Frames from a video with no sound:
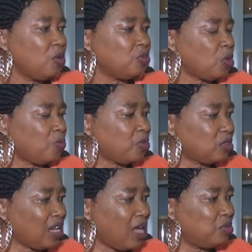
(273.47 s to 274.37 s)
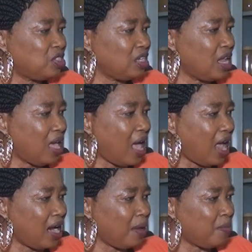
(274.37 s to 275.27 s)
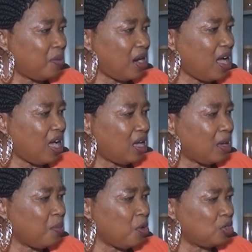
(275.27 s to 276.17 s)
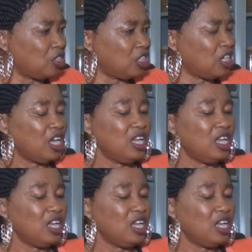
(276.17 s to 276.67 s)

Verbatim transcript: Some tribes in uh, Anambra, Bonny,